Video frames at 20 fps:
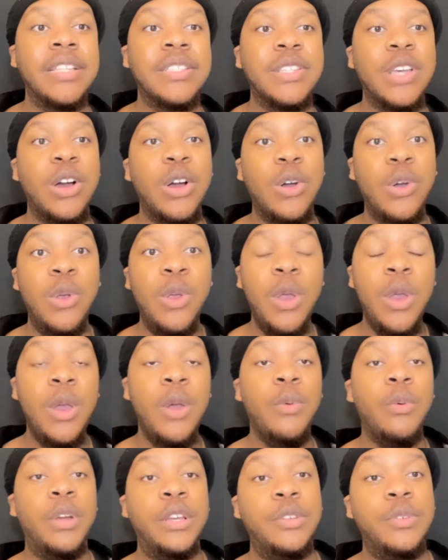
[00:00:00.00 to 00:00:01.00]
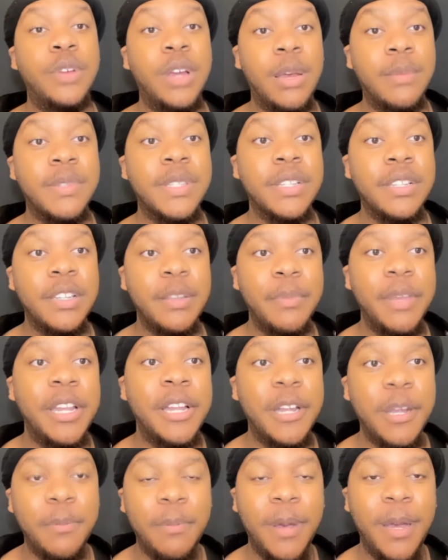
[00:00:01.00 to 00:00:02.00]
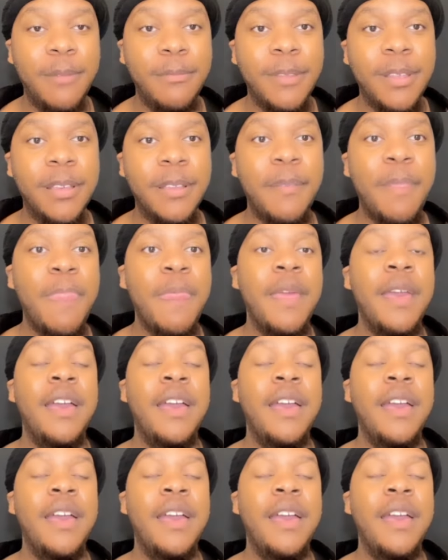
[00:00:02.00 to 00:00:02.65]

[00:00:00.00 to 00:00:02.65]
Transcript: So when you come to the Dominican Republic,